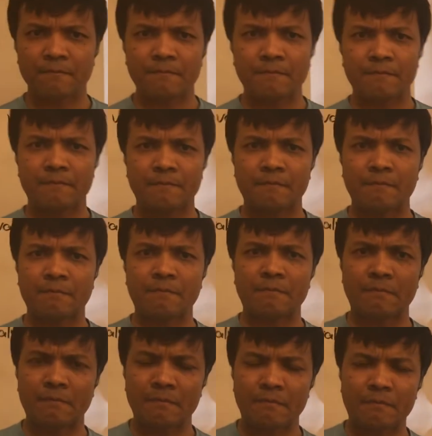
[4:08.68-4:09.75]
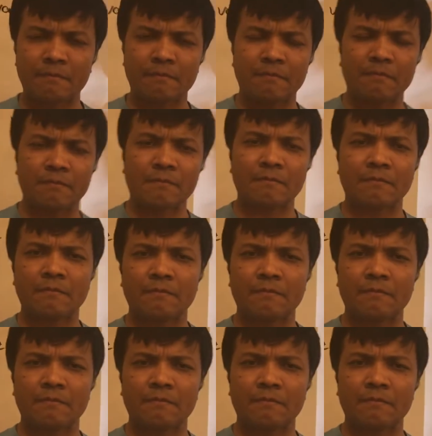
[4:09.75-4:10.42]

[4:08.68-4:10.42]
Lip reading: No one is speaking in this clip.